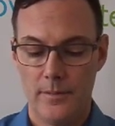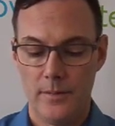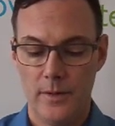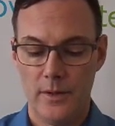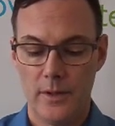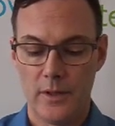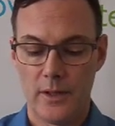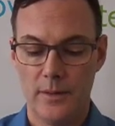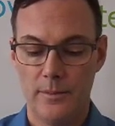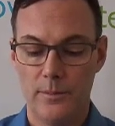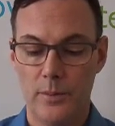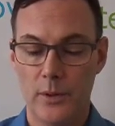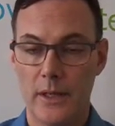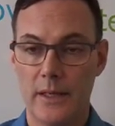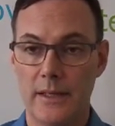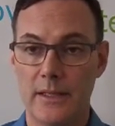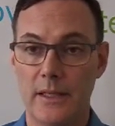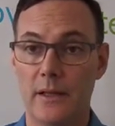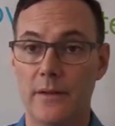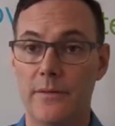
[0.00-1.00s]
You can
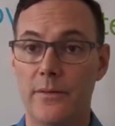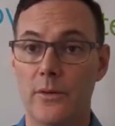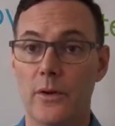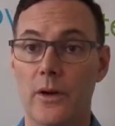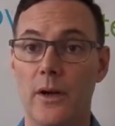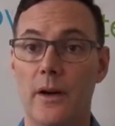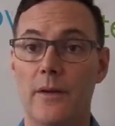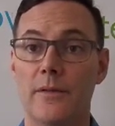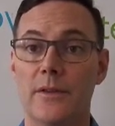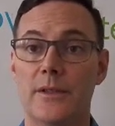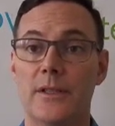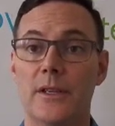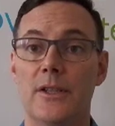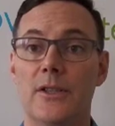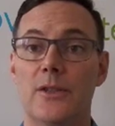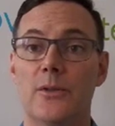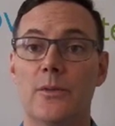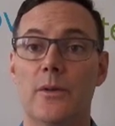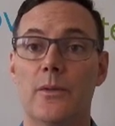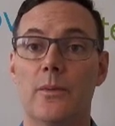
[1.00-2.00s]
book a telephone
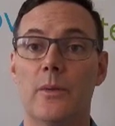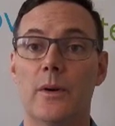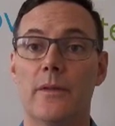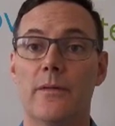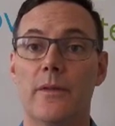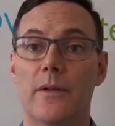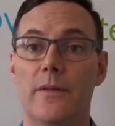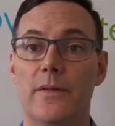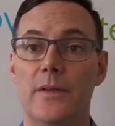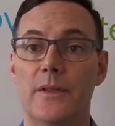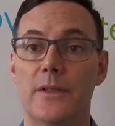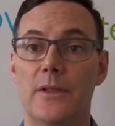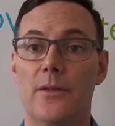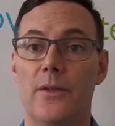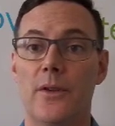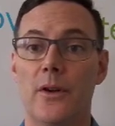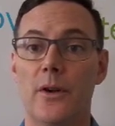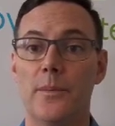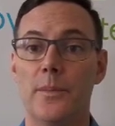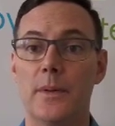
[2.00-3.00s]
conversation with one of our
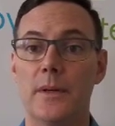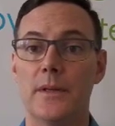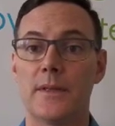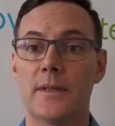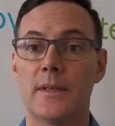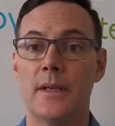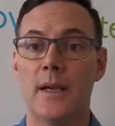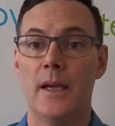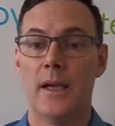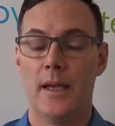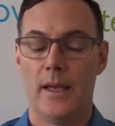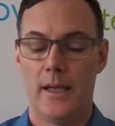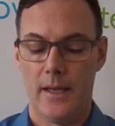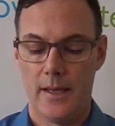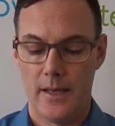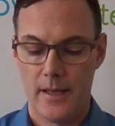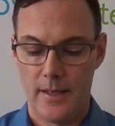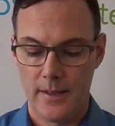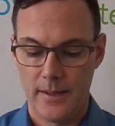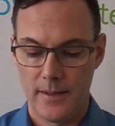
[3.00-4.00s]
physiotherapists
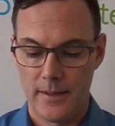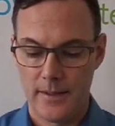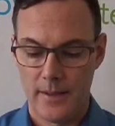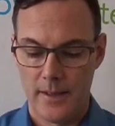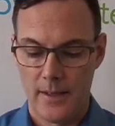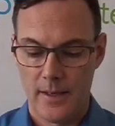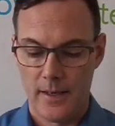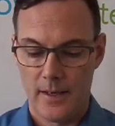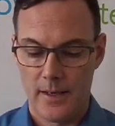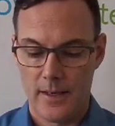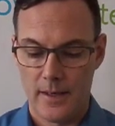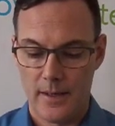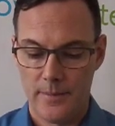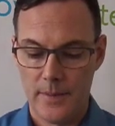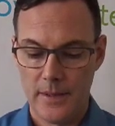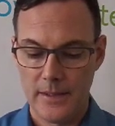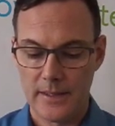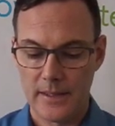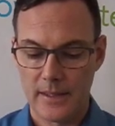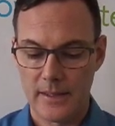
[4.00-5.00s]
and
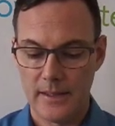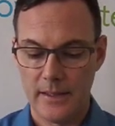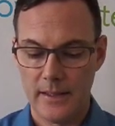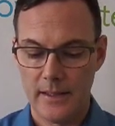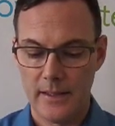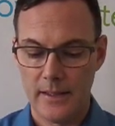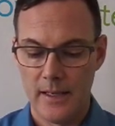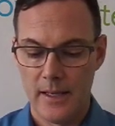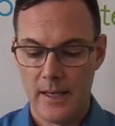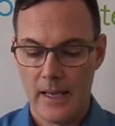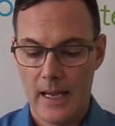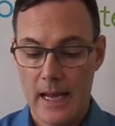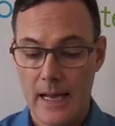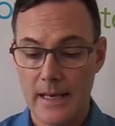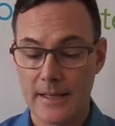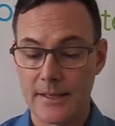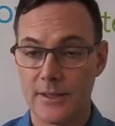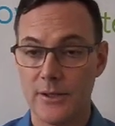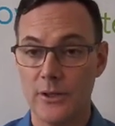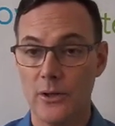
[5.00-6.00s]
basically
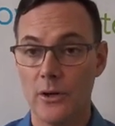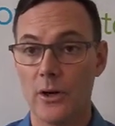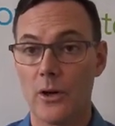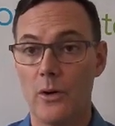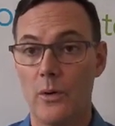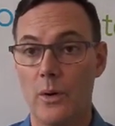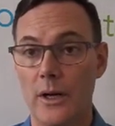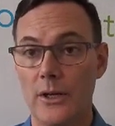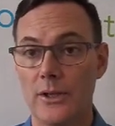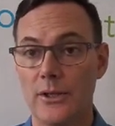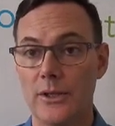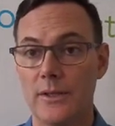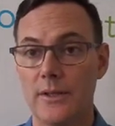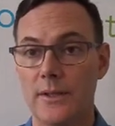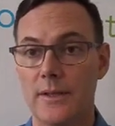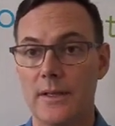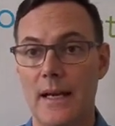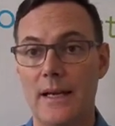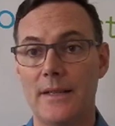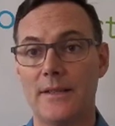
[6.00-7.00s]
ask your
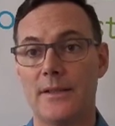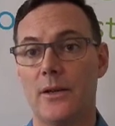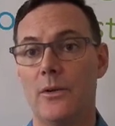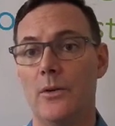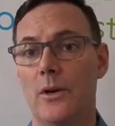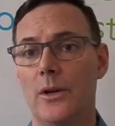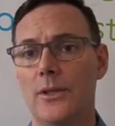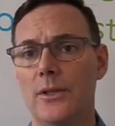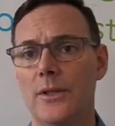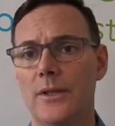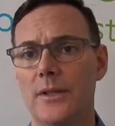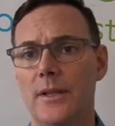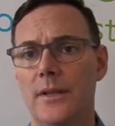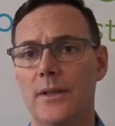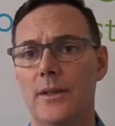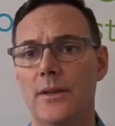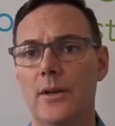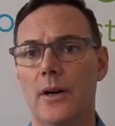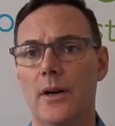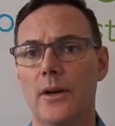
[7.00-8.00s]
questions, ask the questions
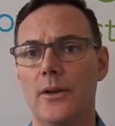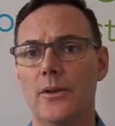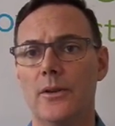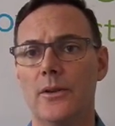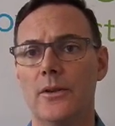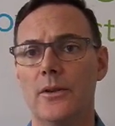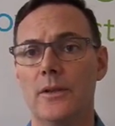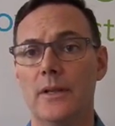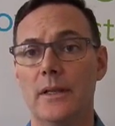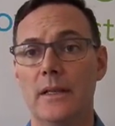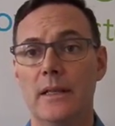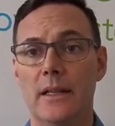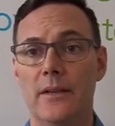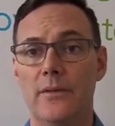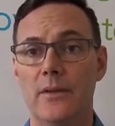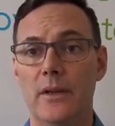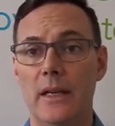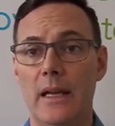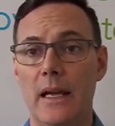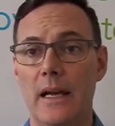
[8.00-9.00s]
that the doctor didn't
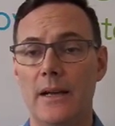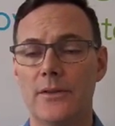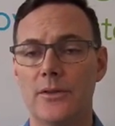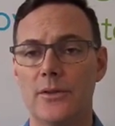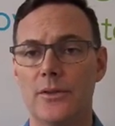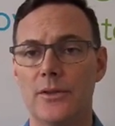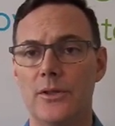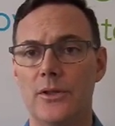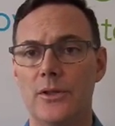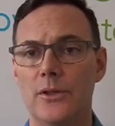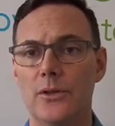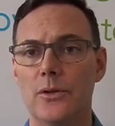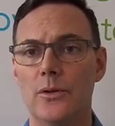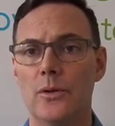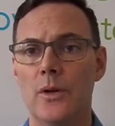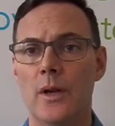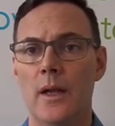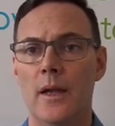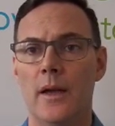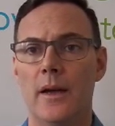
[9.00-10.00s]
give you any answers
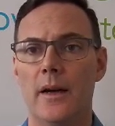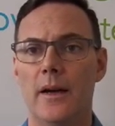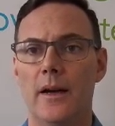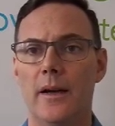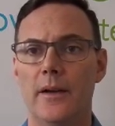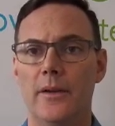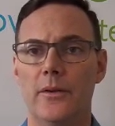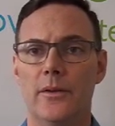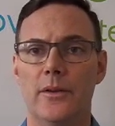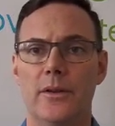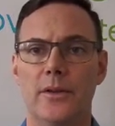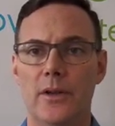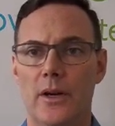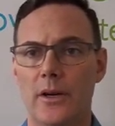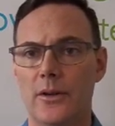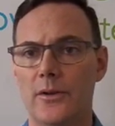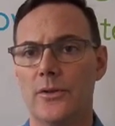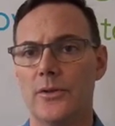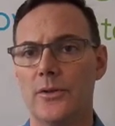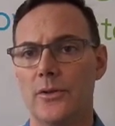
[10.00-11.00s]
to. The
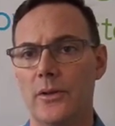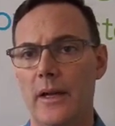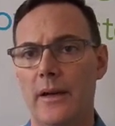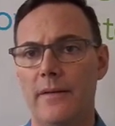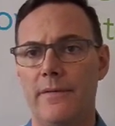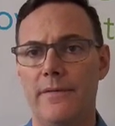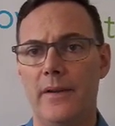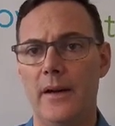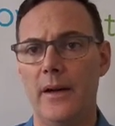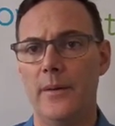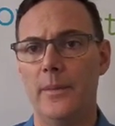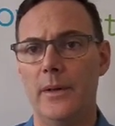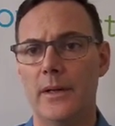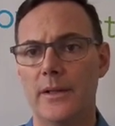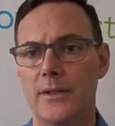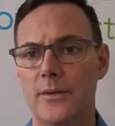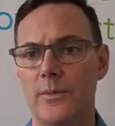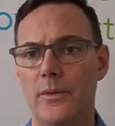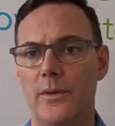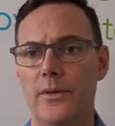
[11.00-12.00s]
doctors only have 5
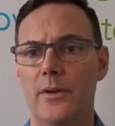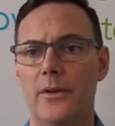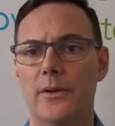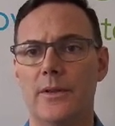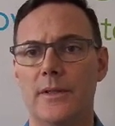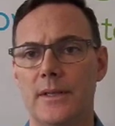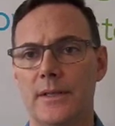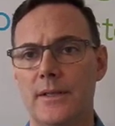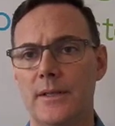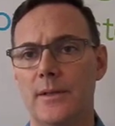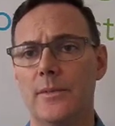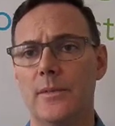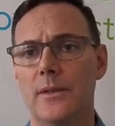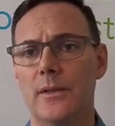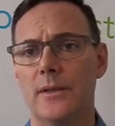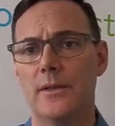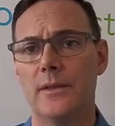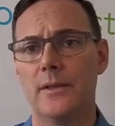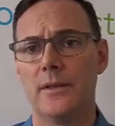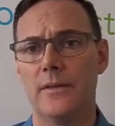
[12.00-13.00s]
minutes with their system
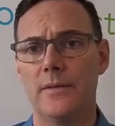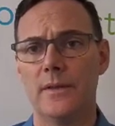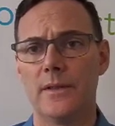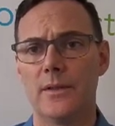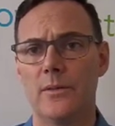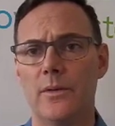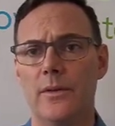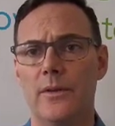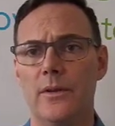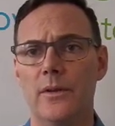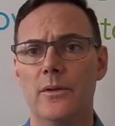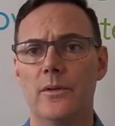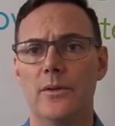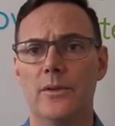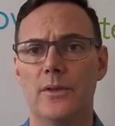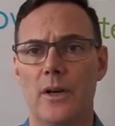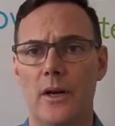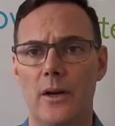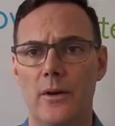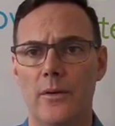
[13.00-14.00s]
to visit with you
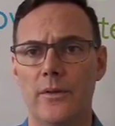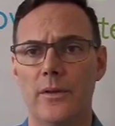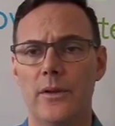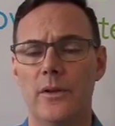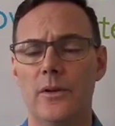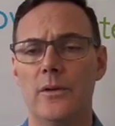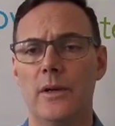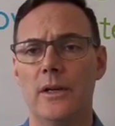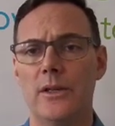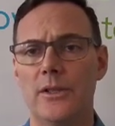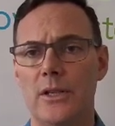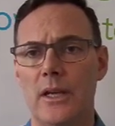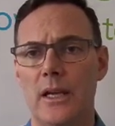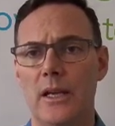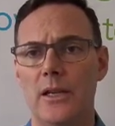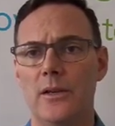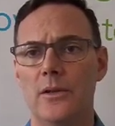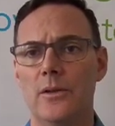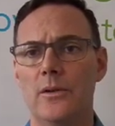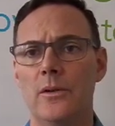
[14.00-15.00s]
and talk with you and
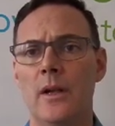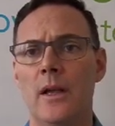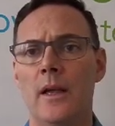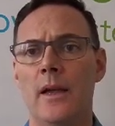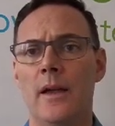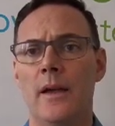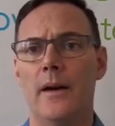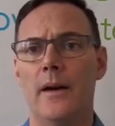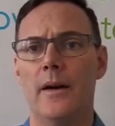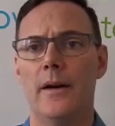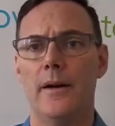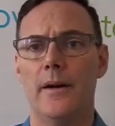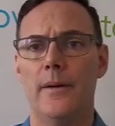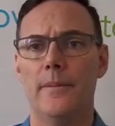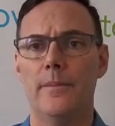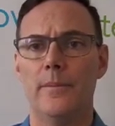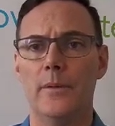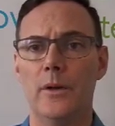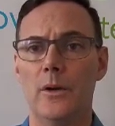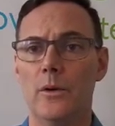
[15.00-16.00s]
educate you.
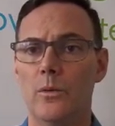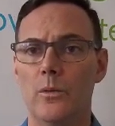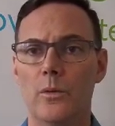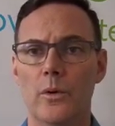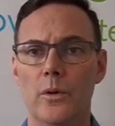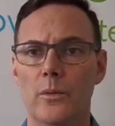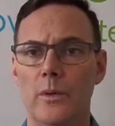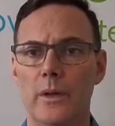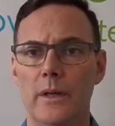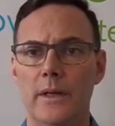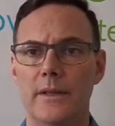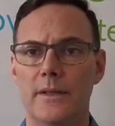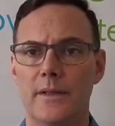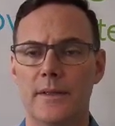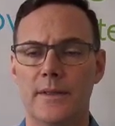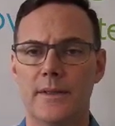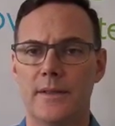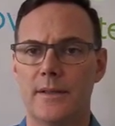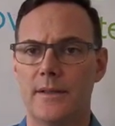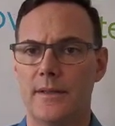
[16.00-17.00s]
We're willing
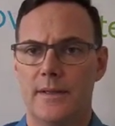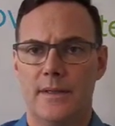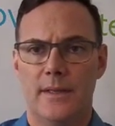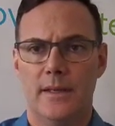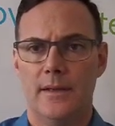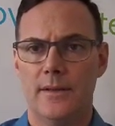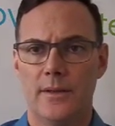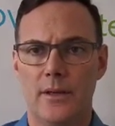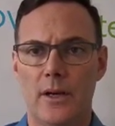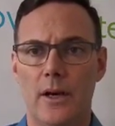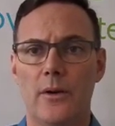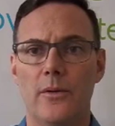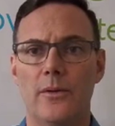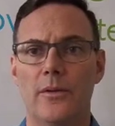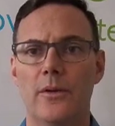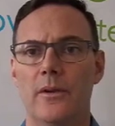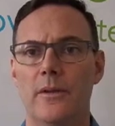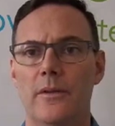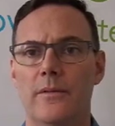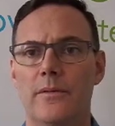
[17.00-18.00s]
to sit and talk
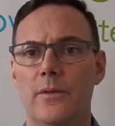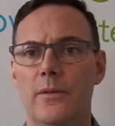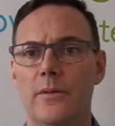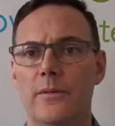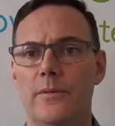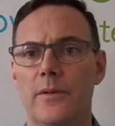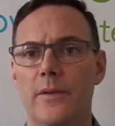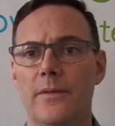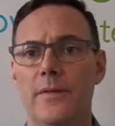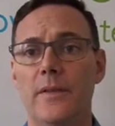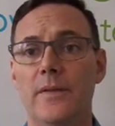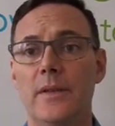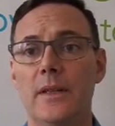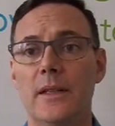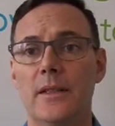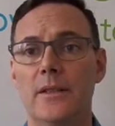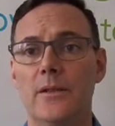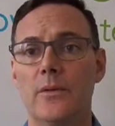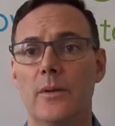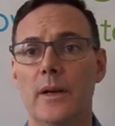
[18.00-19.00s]
with you on the phone for
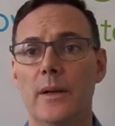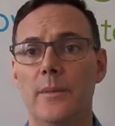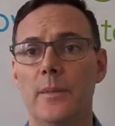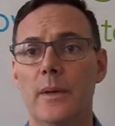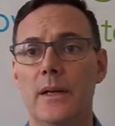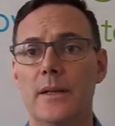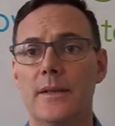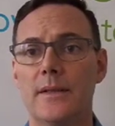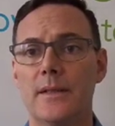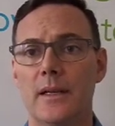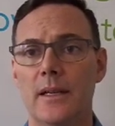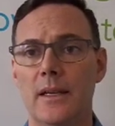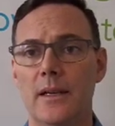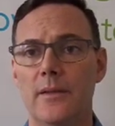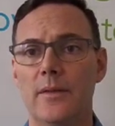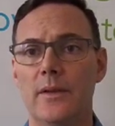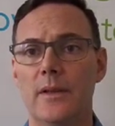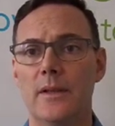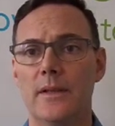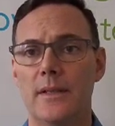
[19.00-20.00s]
15 to 20 minutes and
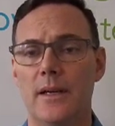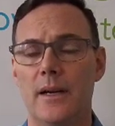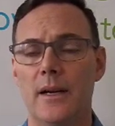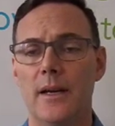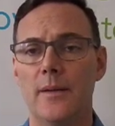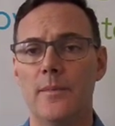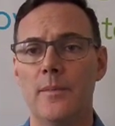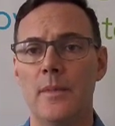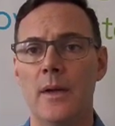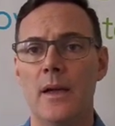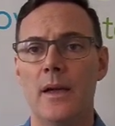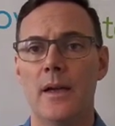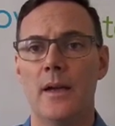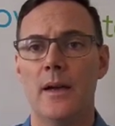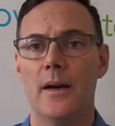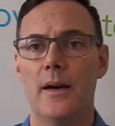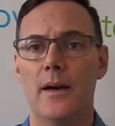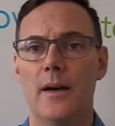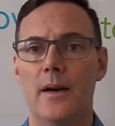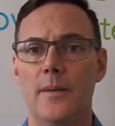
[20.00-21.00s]
give you the time
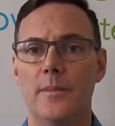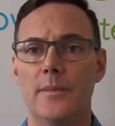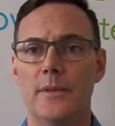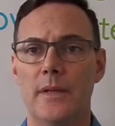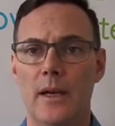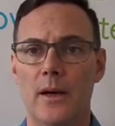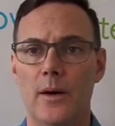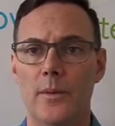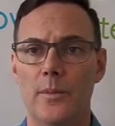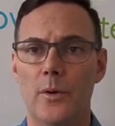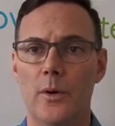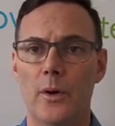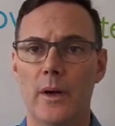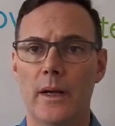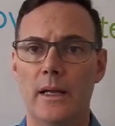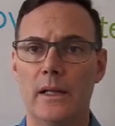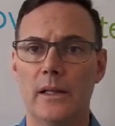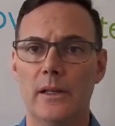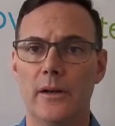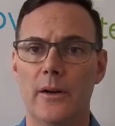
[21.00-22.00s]
to help
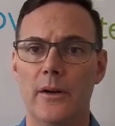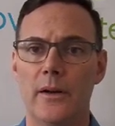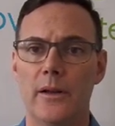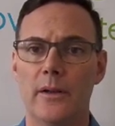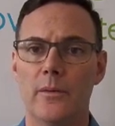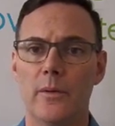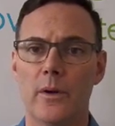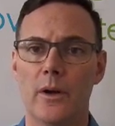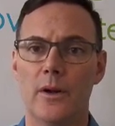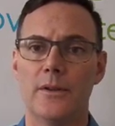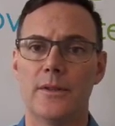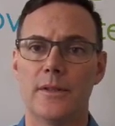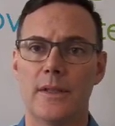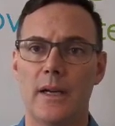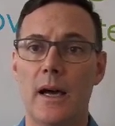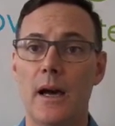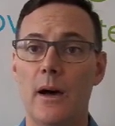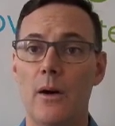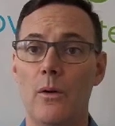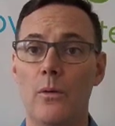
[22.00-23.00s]
create clarity in regards to
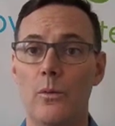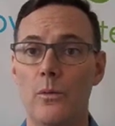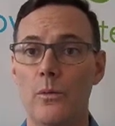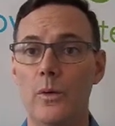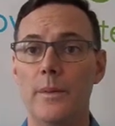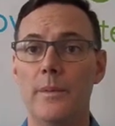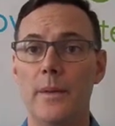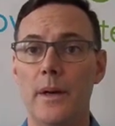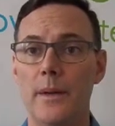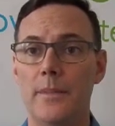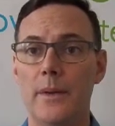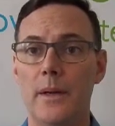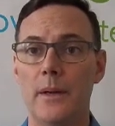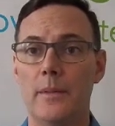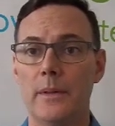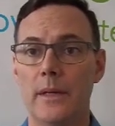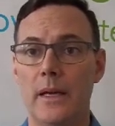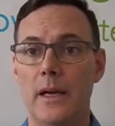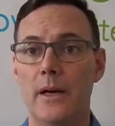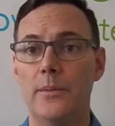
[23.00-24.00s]
how we might be able
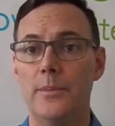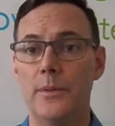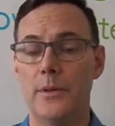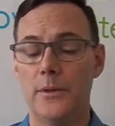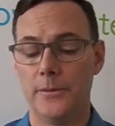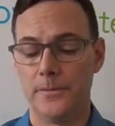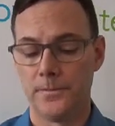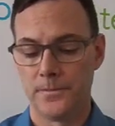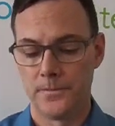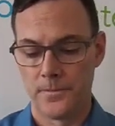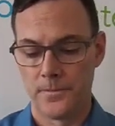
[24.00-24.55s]
to help you.